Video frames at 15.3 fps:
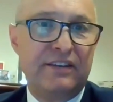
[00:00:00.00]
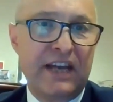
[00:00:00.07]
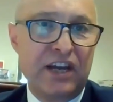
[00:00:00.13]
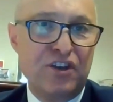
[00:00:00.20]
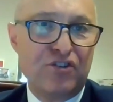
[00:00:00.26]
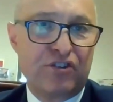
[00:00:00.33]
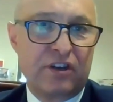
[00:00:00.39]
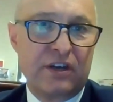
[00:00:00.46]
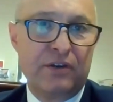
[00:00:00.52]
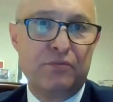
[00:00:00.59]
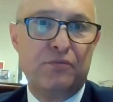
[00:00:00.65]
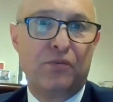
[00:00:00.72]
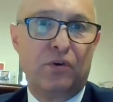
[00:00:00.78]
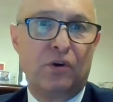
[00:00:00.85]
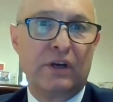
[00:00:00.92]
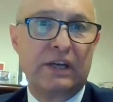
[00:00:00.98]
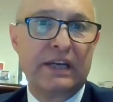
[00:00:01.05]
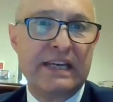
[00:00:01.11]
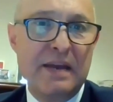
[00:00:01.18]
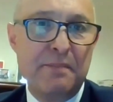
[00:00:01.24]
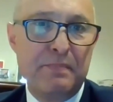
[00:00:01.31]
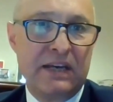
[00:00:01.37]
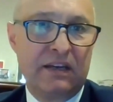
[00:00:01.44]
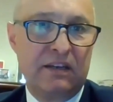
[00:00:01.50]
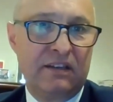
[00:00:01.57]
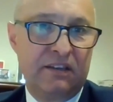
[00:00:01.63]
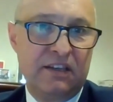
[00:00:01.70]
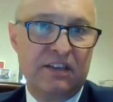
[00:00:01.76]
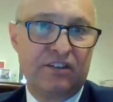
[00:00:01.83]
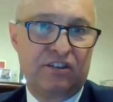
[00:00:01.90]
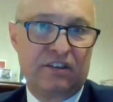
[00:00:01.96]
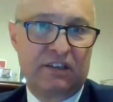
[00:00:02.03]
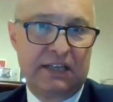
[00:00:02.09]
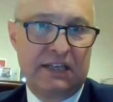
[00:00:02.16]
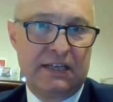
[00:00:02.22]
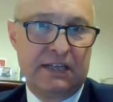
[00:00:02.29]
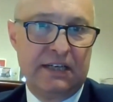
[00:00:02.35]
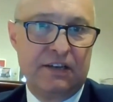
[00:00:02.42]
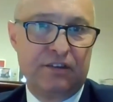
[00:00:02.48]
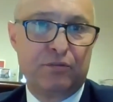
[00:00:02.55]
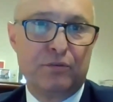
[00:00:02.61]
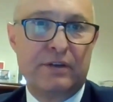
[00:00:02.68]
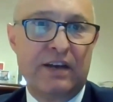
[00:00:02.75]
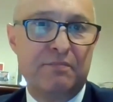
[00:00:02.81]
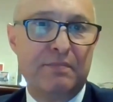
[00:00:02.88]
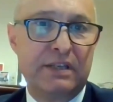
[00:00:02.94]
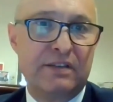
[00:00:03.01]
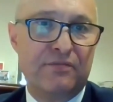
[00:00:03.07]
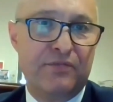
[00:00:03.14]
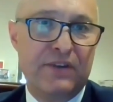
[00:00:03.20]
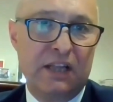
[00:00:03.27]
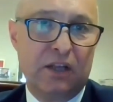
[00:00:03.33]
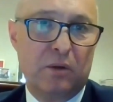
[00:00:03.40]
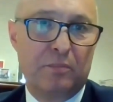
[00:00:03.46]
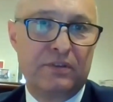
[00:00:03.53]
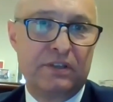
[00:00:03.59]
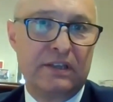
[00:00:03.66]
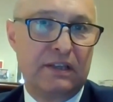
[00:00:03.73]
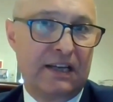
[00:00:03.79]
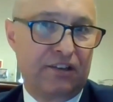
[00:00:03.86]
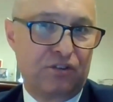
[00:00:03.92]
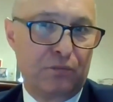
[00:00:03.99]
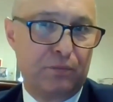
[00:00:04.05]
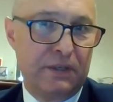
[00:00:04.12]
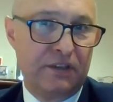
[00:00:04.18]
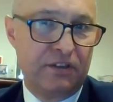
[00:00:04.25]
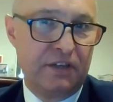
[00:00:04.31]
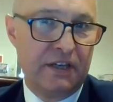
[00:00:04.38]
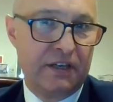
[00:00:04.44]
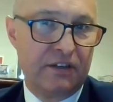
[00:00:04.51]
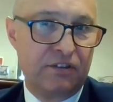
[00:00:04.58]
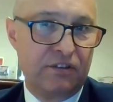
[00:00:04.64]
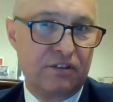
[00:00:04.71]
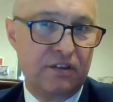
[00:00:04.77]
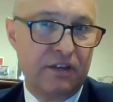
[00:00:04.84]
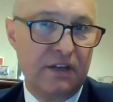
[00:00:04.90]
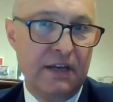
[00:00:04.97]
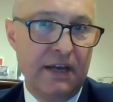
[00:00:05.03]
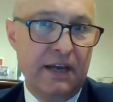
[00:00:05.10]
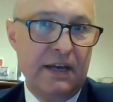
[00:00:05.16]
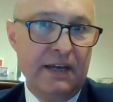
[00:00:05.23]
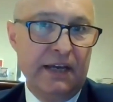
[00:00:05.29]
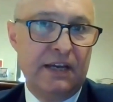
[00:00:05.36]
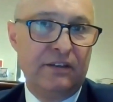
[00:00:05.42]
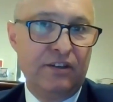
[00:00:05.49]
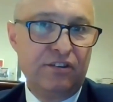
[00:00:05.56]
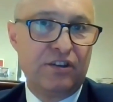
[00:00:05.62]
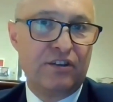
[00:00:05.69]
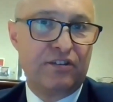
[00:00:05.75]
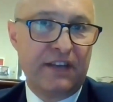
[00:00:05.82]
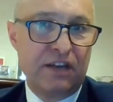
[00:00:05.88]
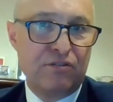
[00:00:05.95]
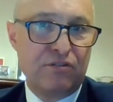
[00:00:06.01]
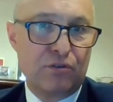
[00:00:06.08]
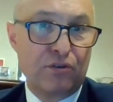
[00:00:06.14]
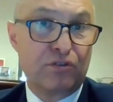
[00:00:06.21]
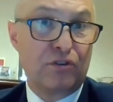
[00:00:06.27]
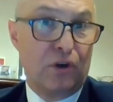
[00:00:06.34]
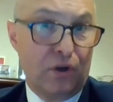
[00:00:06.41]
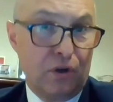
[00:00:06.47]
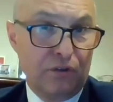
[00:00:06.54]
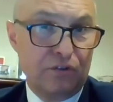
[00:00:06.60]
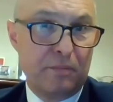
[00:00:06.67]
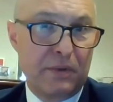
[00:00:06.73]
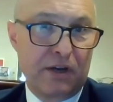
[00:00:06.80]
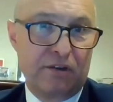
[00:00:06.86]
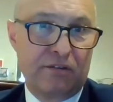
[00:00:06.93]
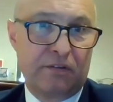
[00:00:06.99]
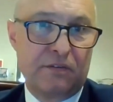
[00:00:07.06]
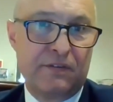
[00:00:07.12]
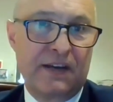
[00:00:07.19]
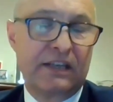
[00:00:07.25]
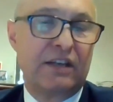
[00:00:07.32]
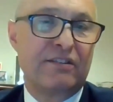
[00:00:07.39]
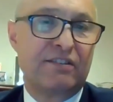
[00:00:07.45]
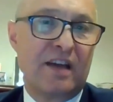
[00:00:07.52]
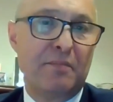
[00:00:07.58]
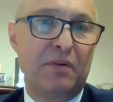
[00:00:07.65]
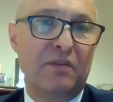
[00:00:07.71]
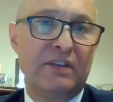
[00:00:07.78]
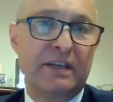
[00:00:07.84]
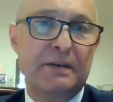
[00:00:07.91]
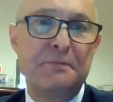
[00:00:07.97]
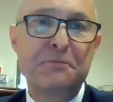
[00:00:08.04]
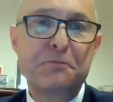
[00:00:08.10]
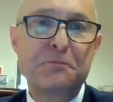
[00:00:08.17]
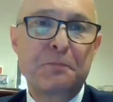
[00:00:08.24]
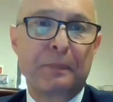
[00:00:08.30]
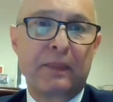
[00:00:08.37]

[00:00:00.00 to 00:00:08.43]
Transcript: a danger for keeping these ties which have been developed in the last 20 years. And this is dangerous also because, as like some of the